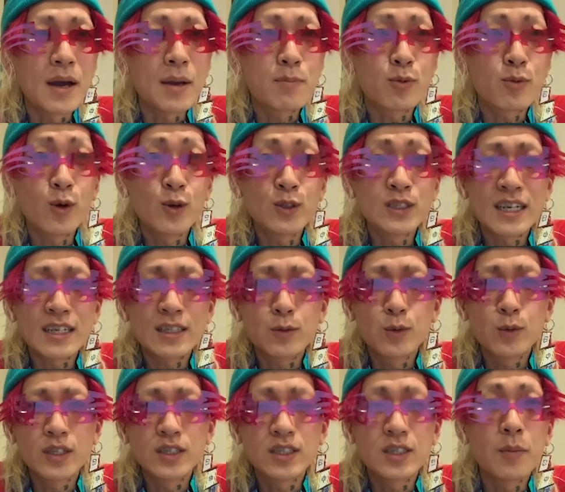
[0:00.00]
project
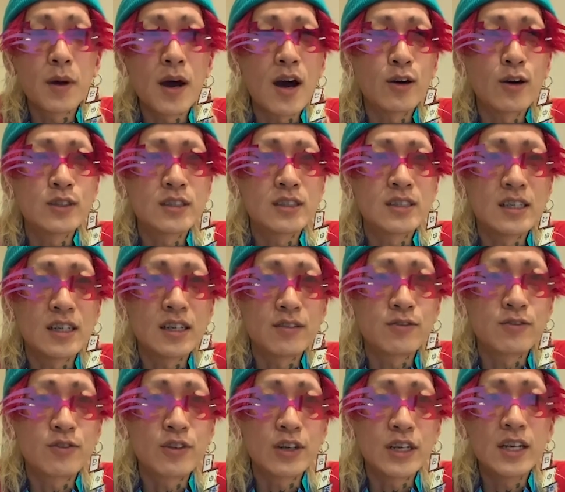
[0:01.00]
was about the
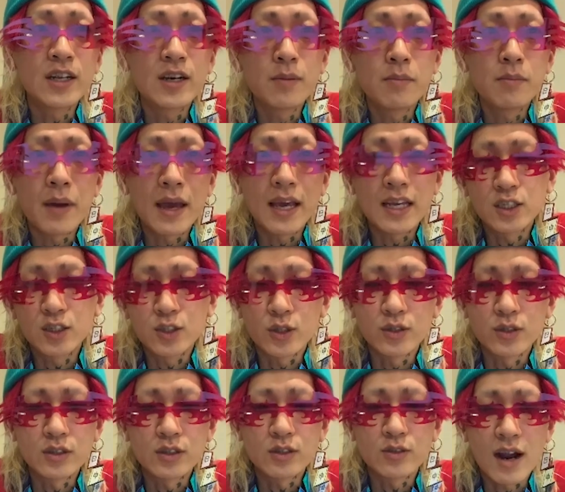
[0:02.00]
freedom based
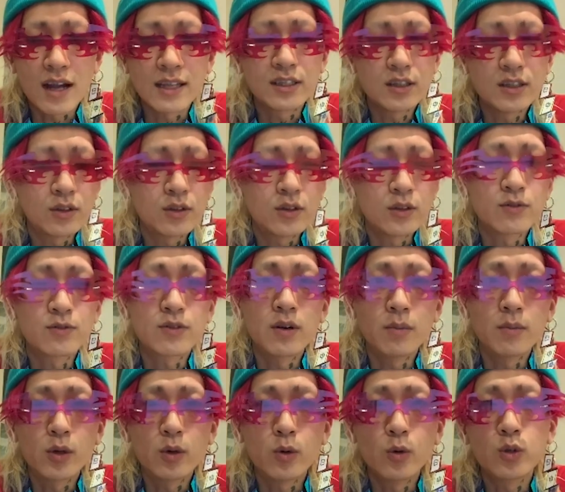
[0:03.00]
on gratitude
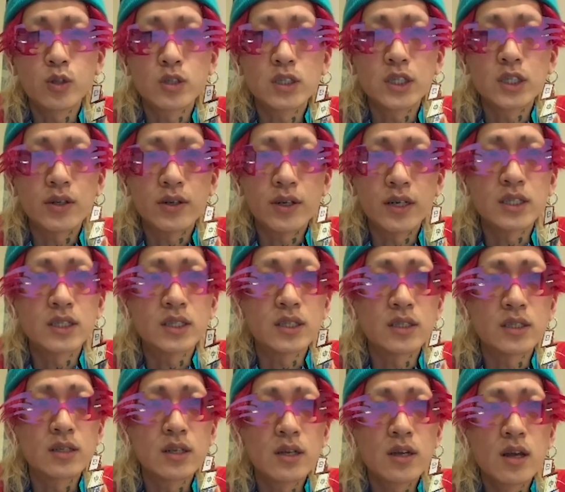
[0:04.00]
from the older
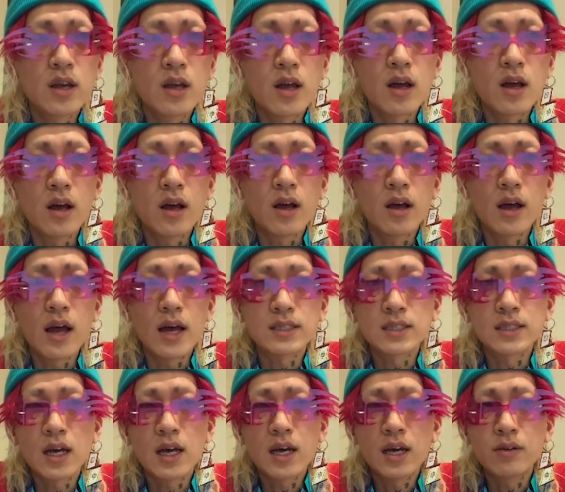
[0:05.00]
generation.
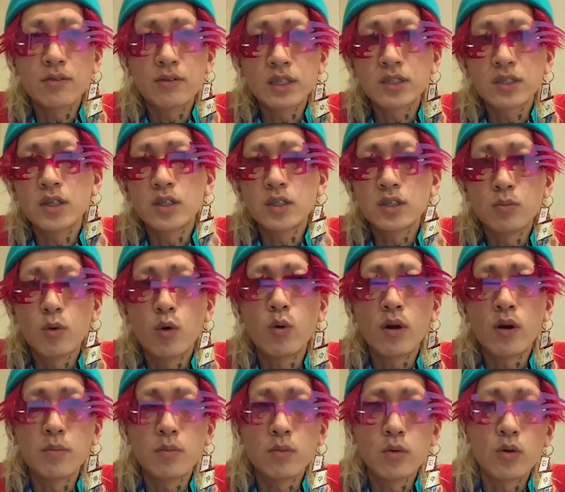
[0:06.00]
As I researched
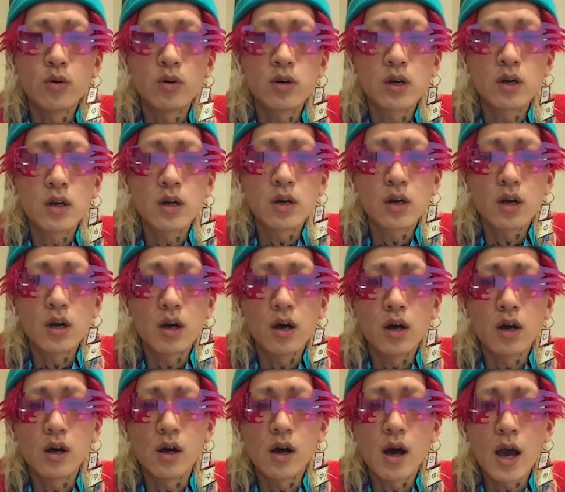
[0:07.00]
more and more,
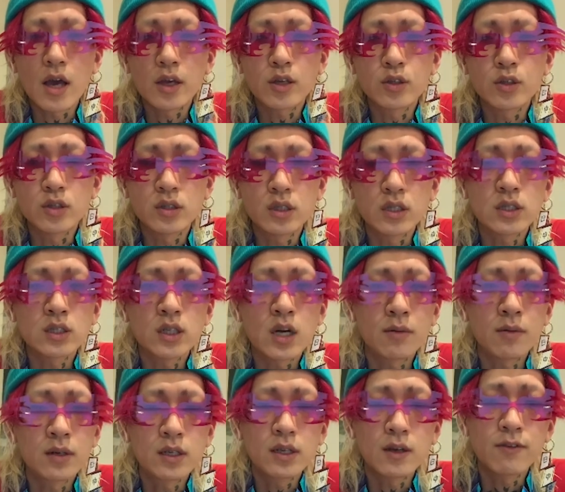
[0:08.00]
I could
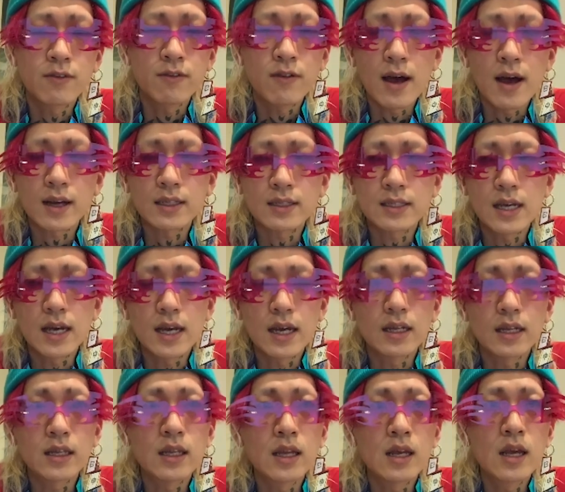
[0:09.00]
discover the fact
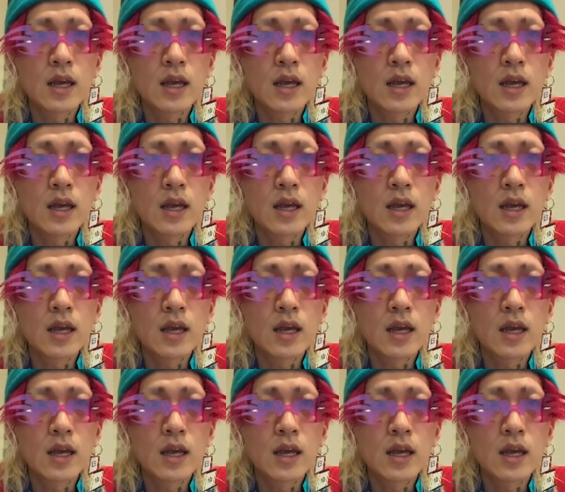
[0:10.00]
that